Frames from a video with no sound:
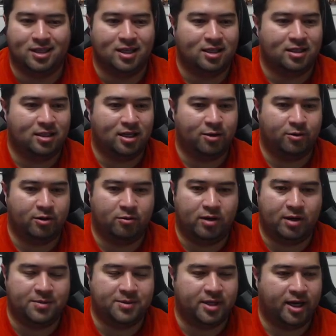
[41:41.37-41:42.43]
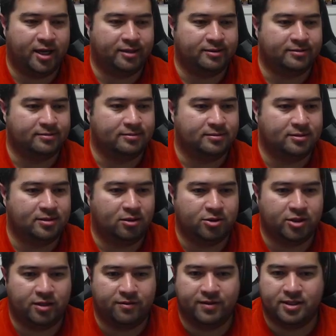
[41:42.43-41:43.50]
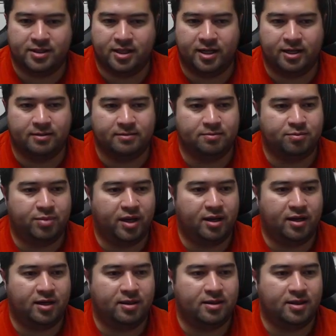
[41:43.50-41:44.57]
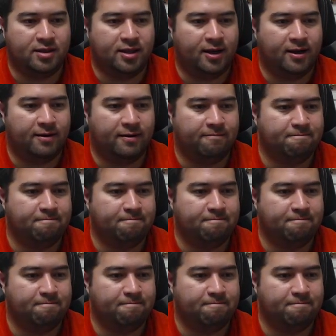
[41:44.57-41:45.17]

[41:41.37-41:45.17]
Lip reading: Not a real website. Don't try to visit it and pay anything there.